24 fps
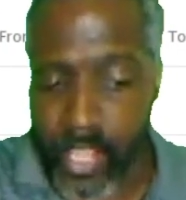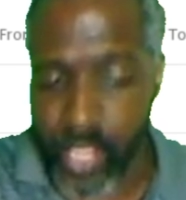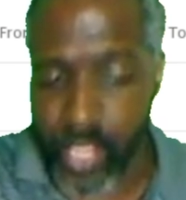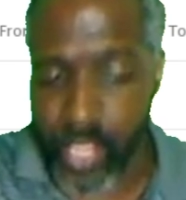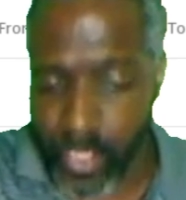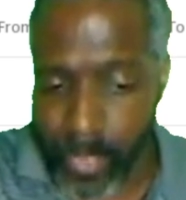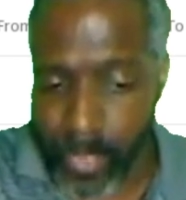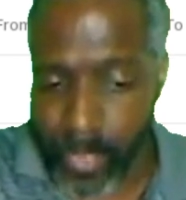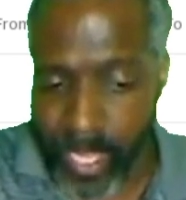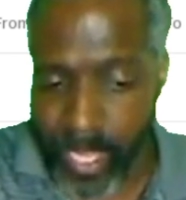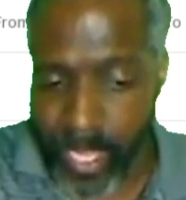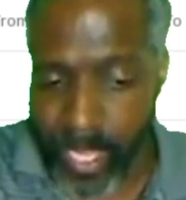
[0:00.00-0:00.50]
going to
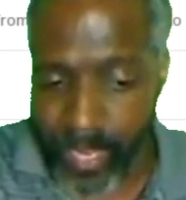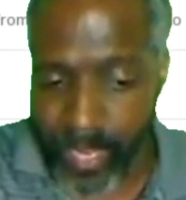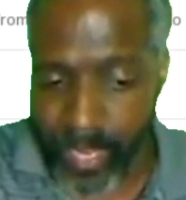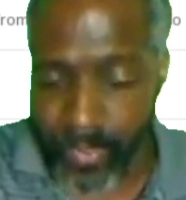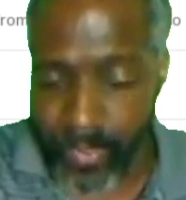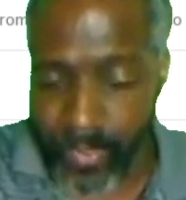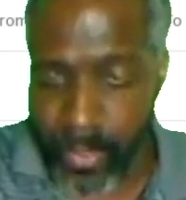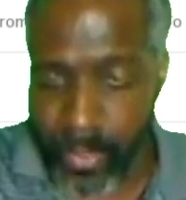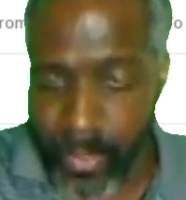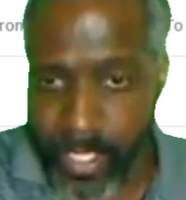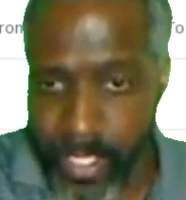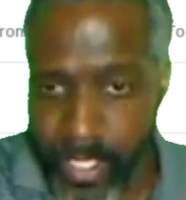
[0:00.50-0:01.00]
play an
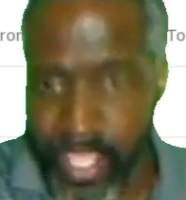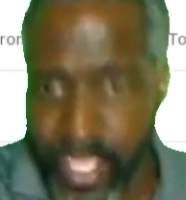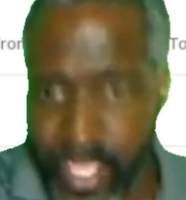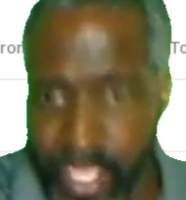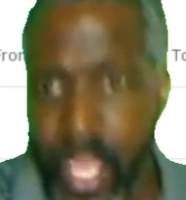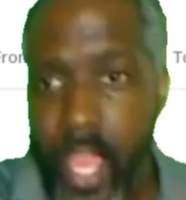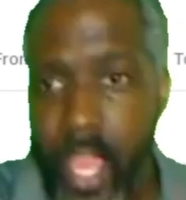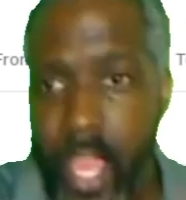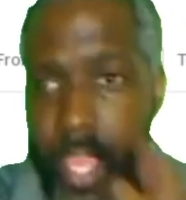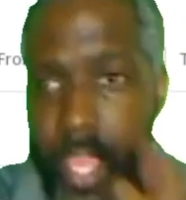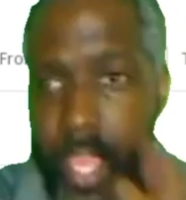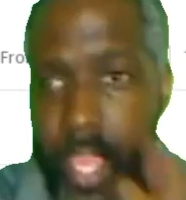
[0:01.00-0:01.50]
influence.
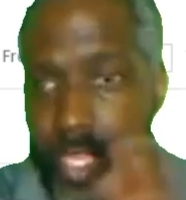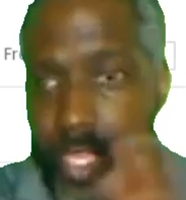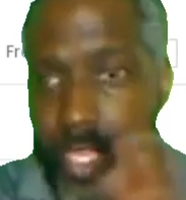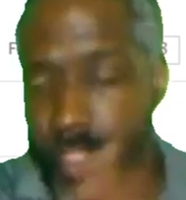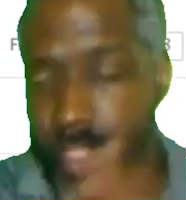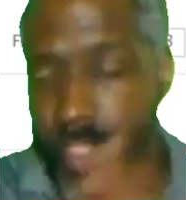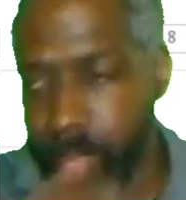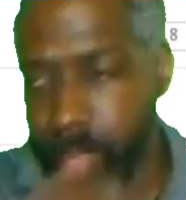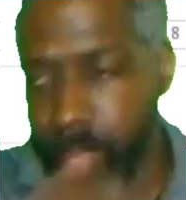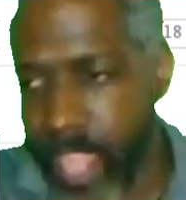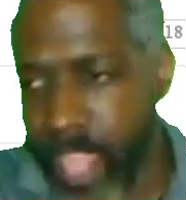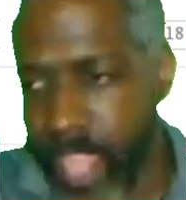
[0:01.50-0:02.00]

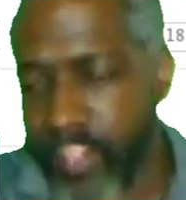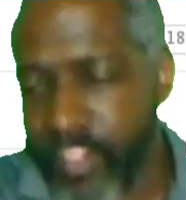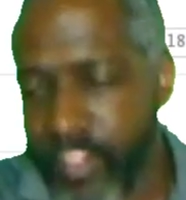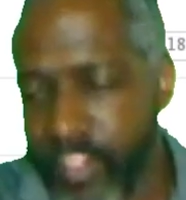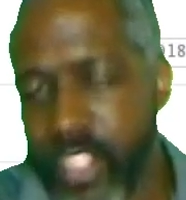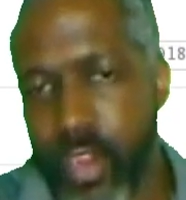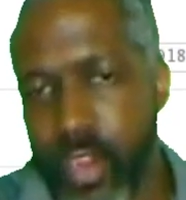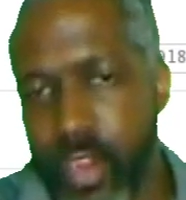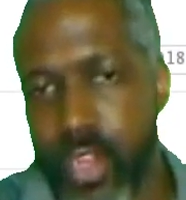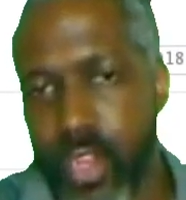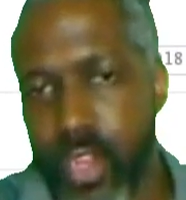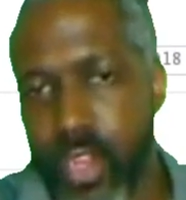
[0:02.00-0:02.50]
So we have to
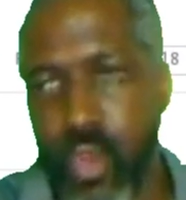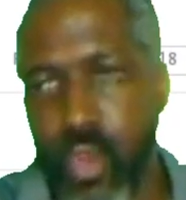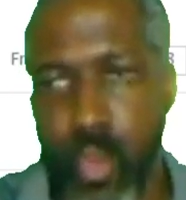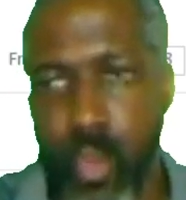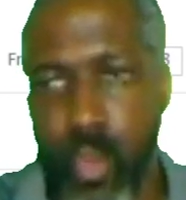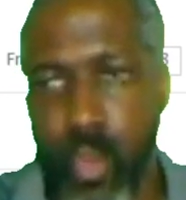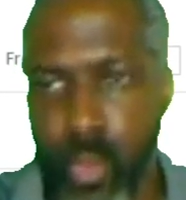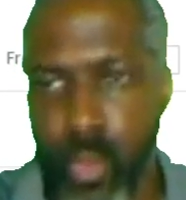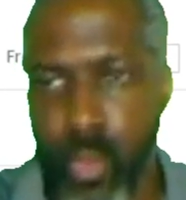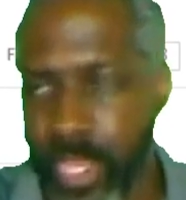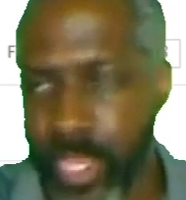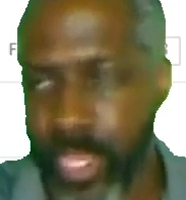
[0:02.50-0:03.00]
start
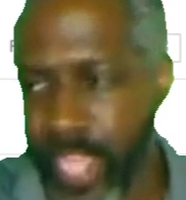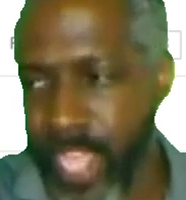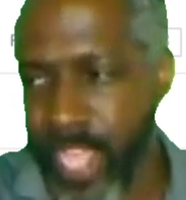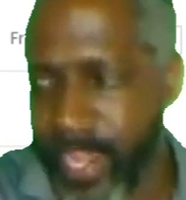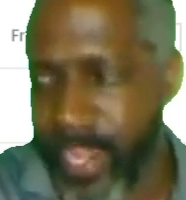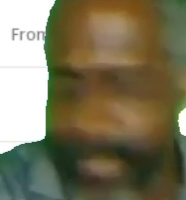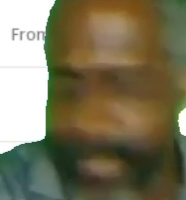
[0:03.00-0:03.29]
incorporating that.